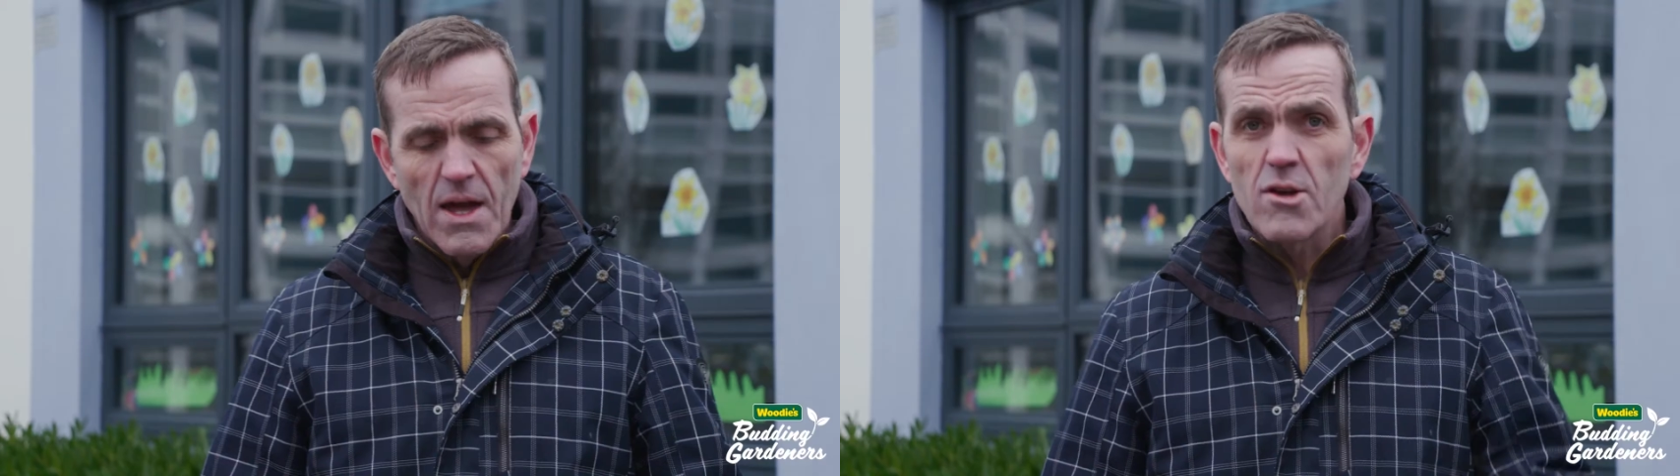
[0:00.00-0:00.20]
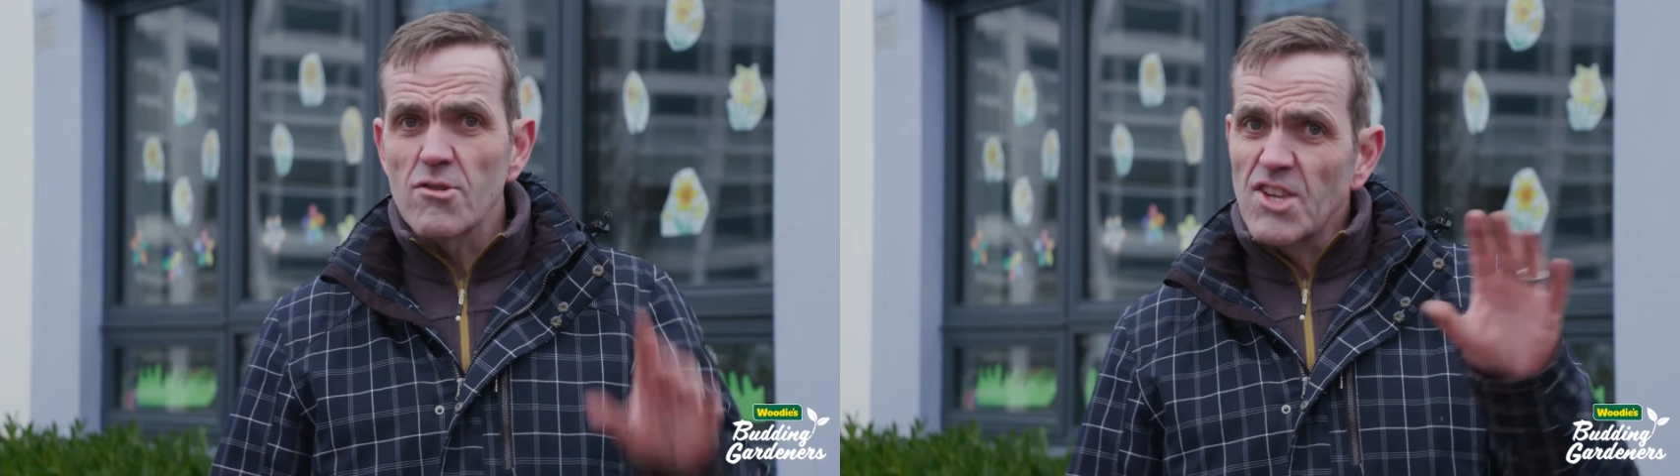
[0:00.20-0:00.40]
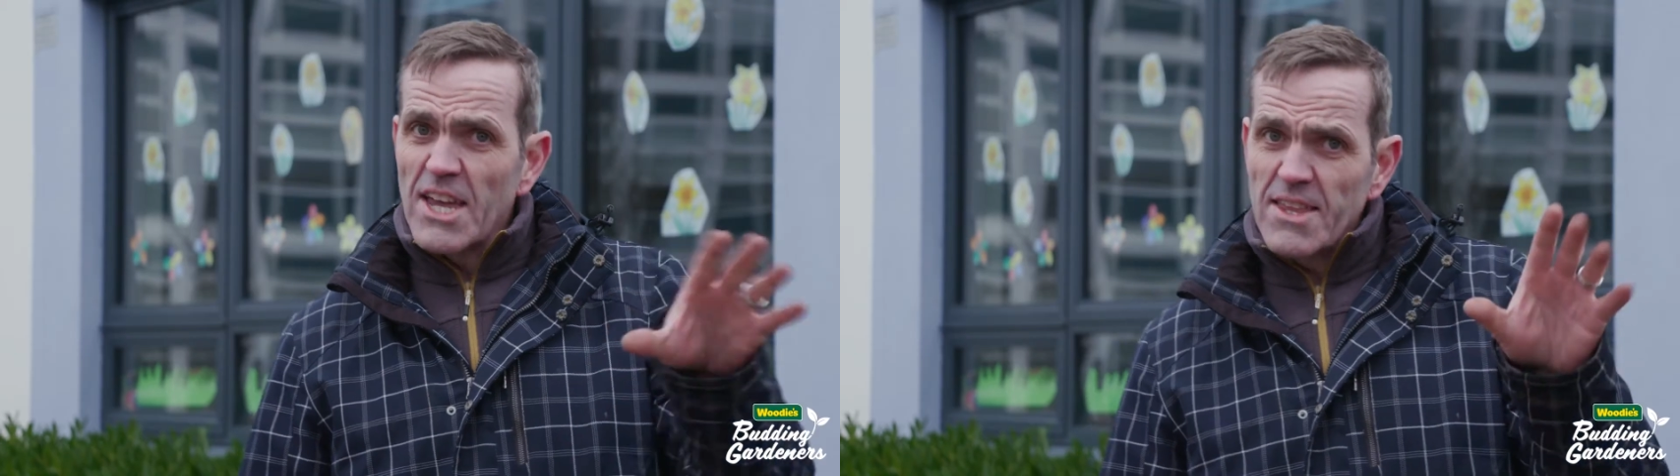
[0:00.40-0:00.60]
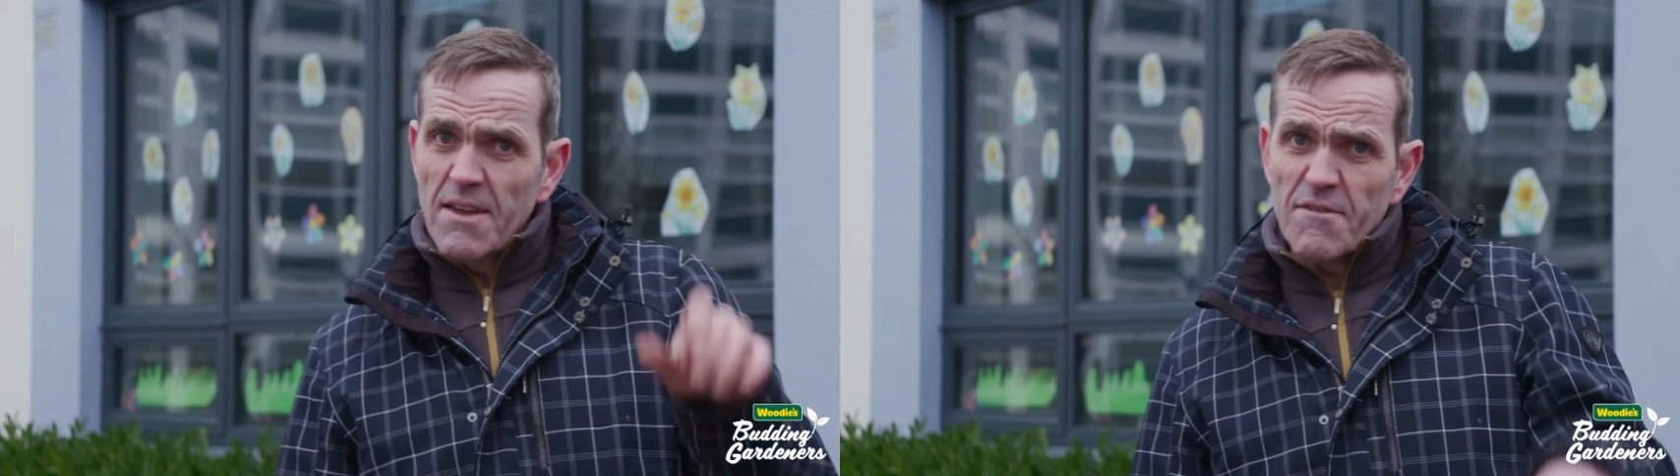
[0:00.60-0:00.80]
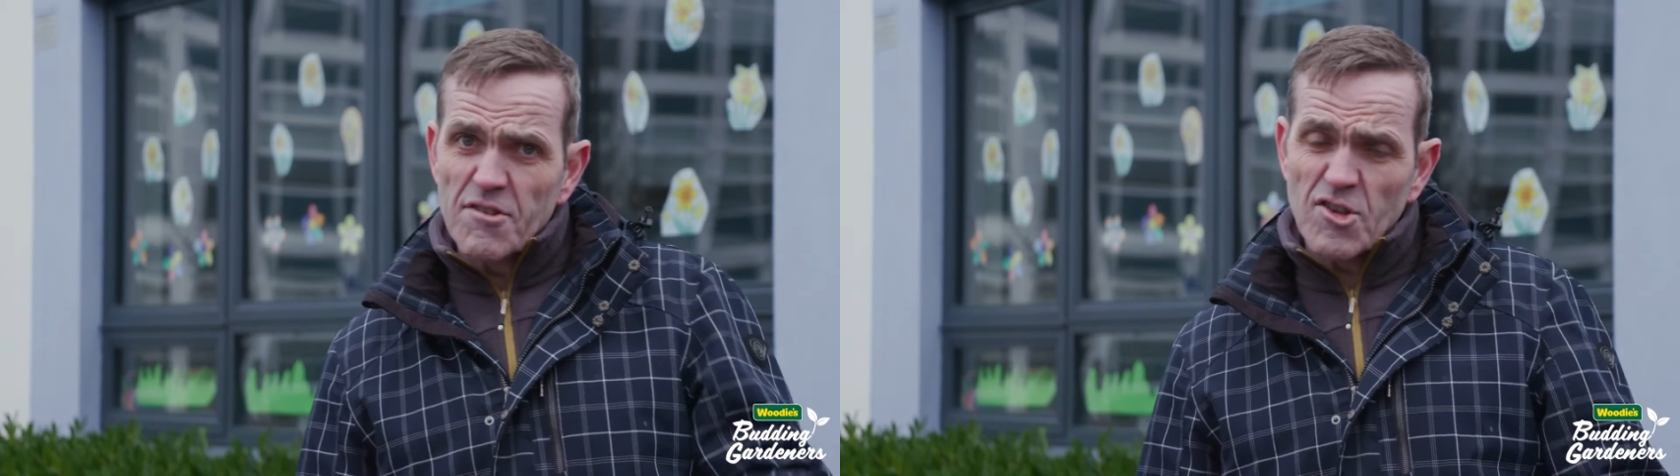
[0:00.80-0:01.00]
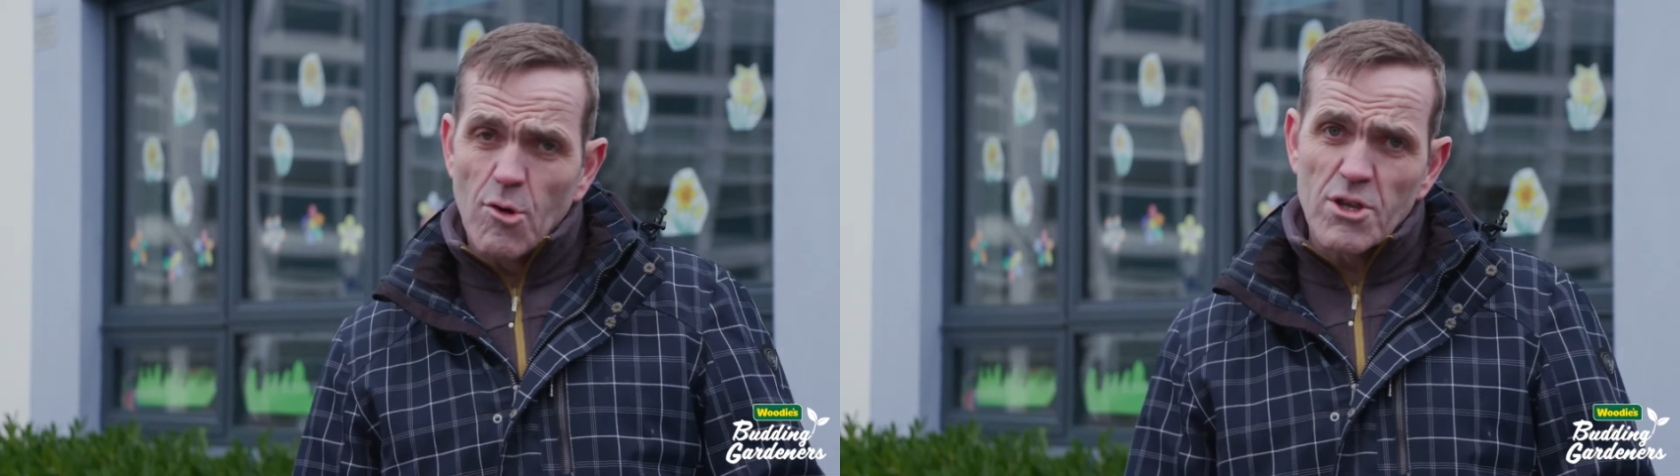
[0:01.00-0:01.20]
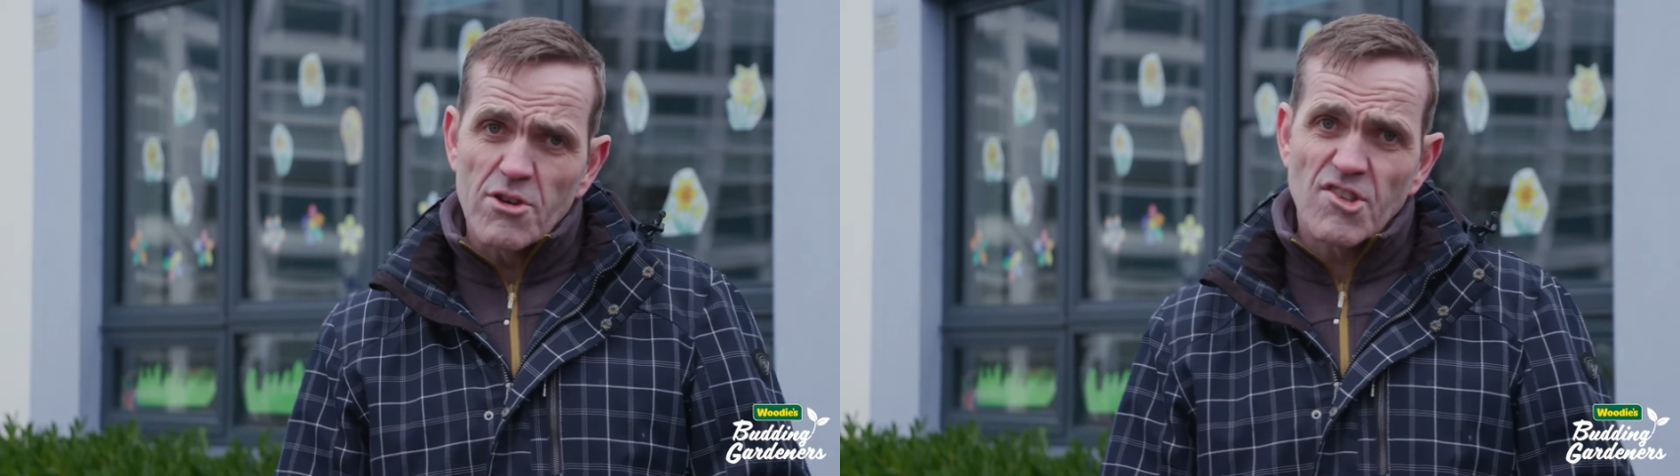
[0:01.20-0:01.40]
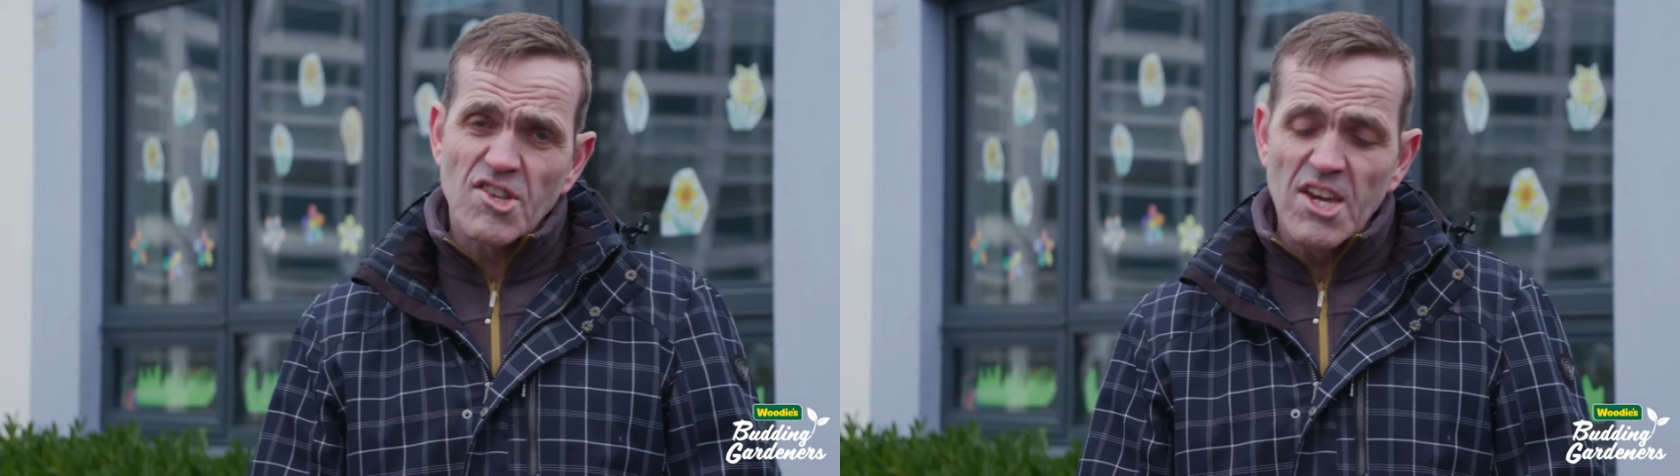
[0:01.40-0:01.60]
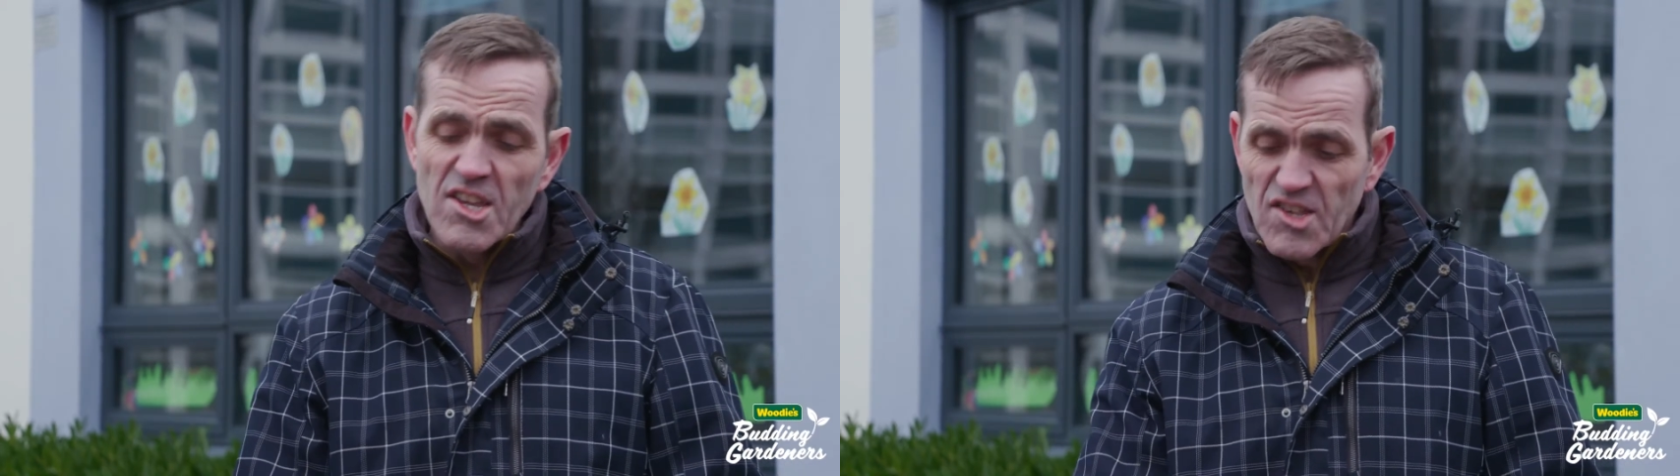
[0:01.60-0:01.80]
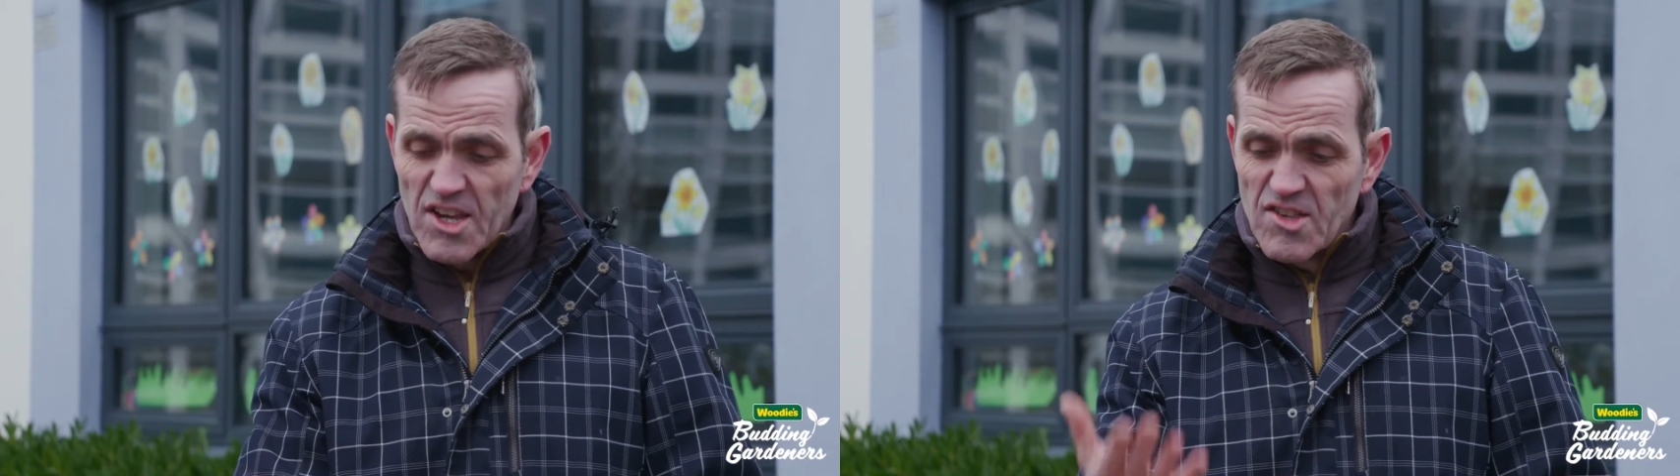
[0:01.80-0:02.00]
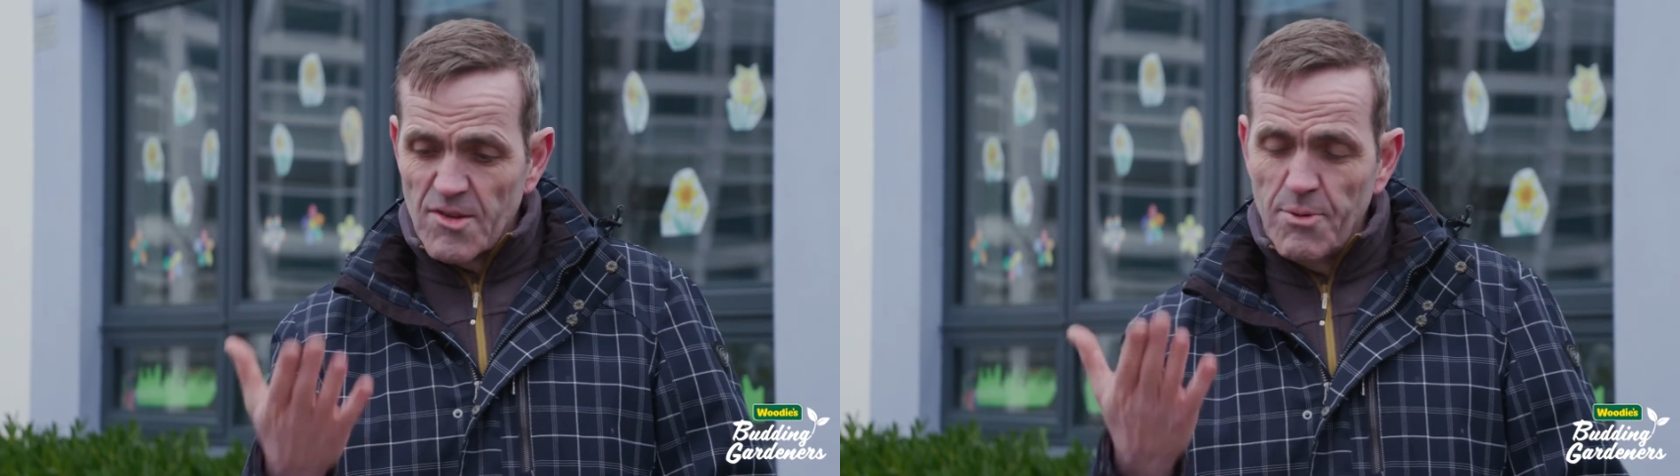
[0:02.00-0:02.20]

A good technique for sowing your seeds is to